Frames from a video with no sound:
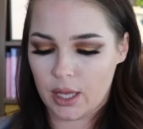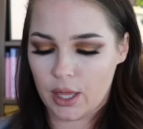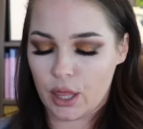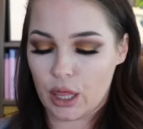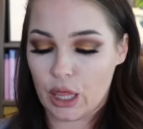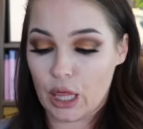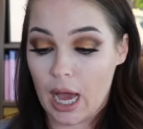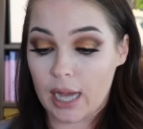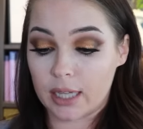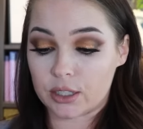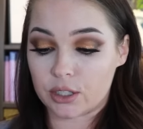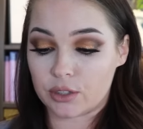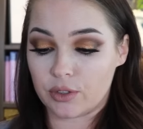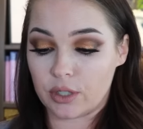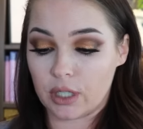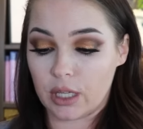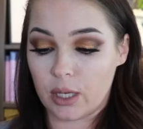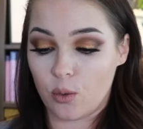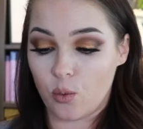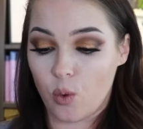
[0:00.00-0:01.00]
that's
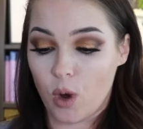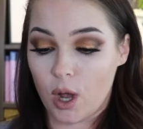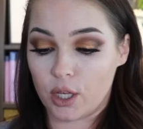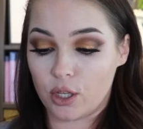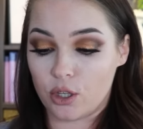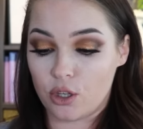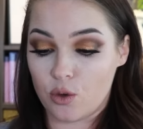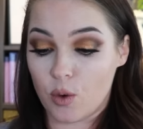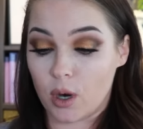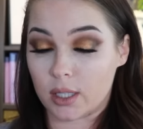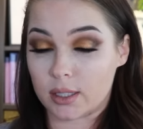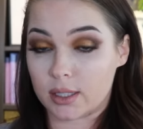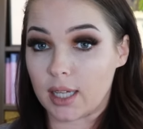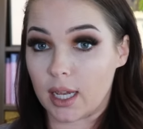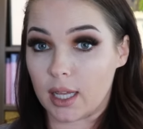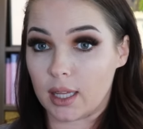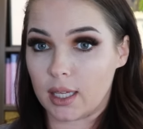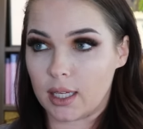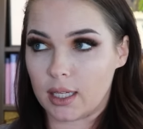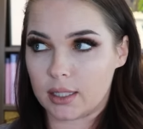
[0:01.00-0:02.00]
really what you are
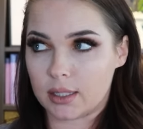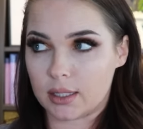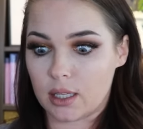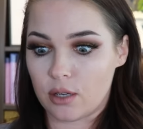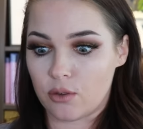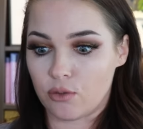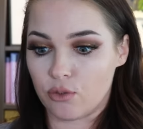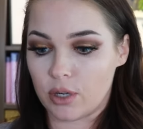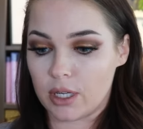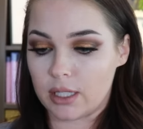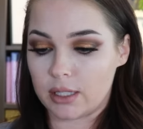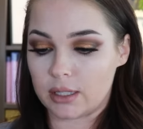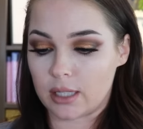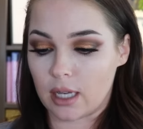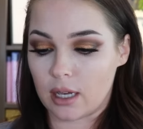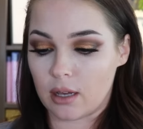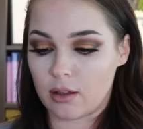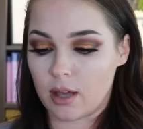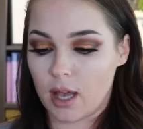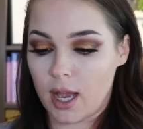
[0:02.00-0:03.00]
selling is the
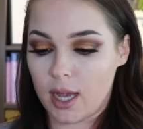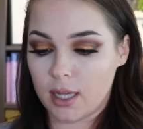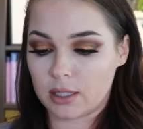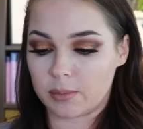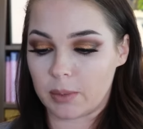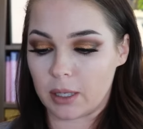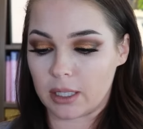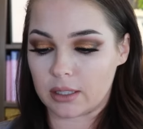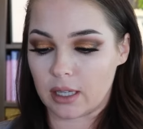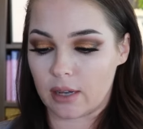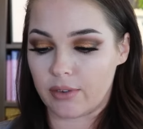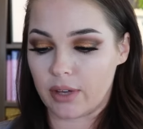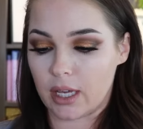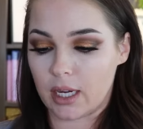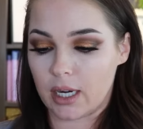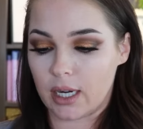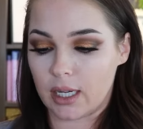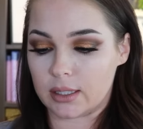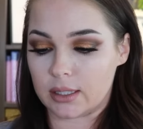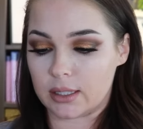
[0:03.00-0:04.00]
resell aspect of
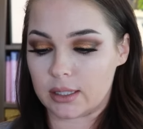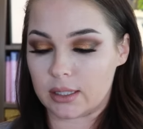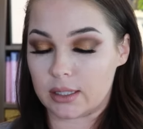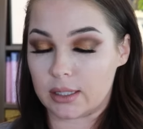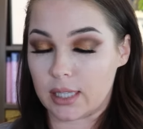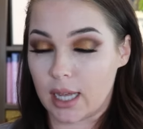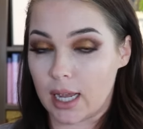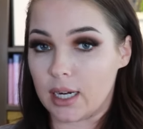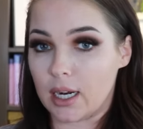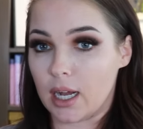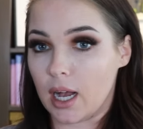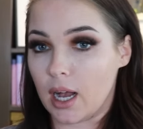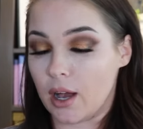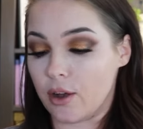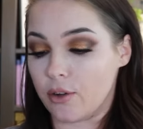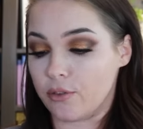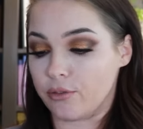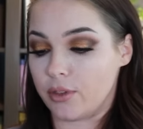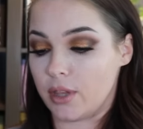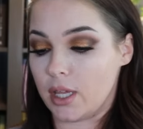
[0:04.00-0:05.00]
it instead
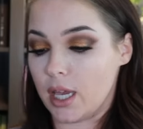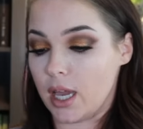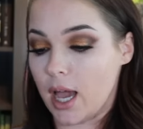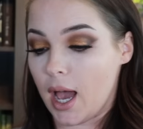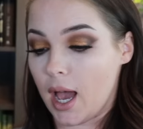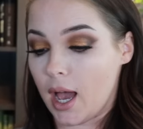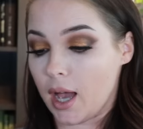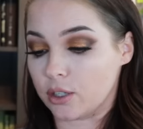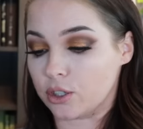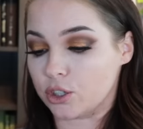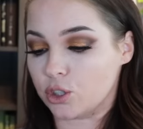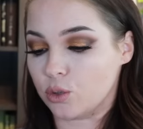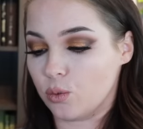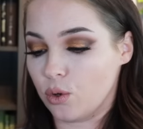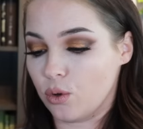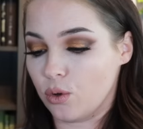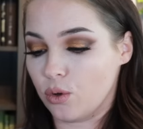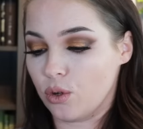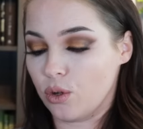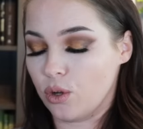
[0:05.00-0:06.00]
of the
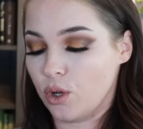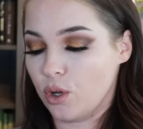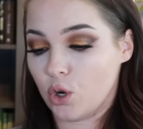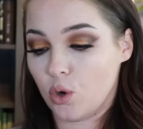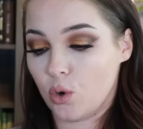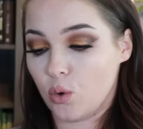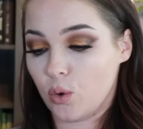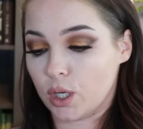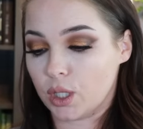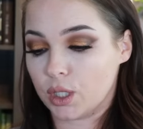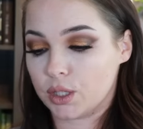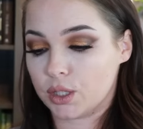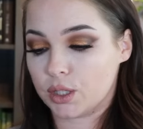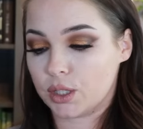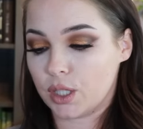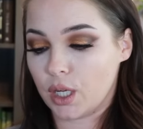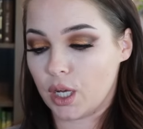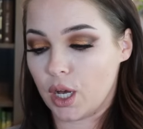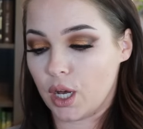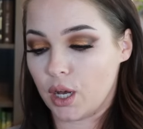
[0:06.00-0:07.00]
actual
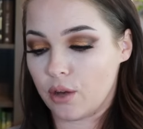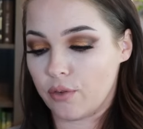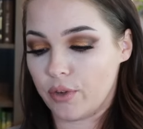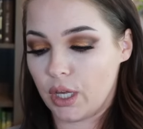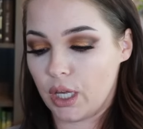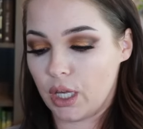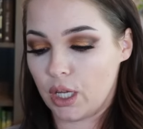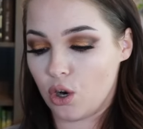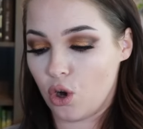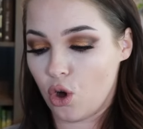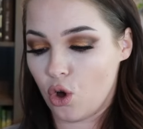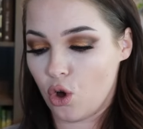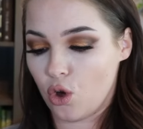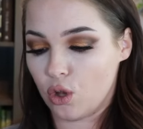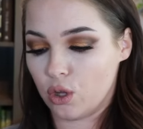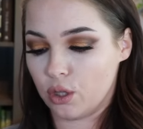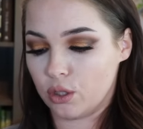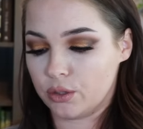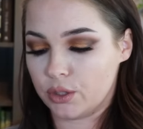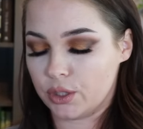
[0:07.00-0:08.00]
course of it
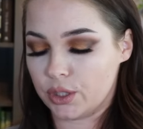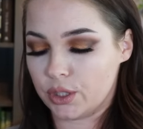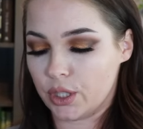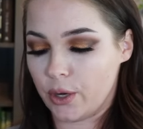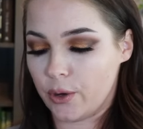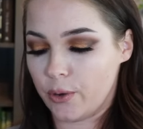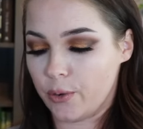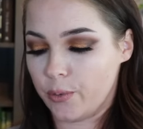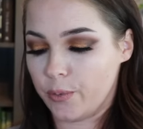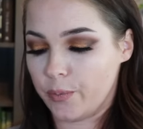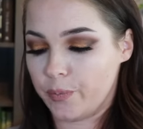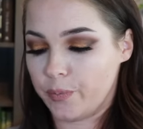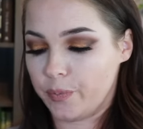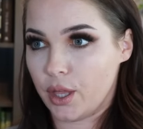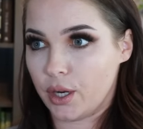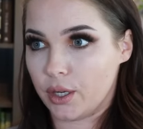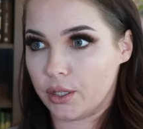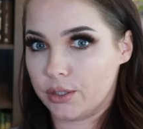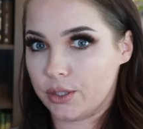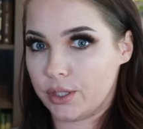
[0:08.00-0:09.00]
all. So
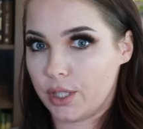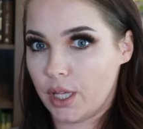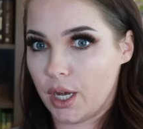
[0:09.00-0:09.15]
there's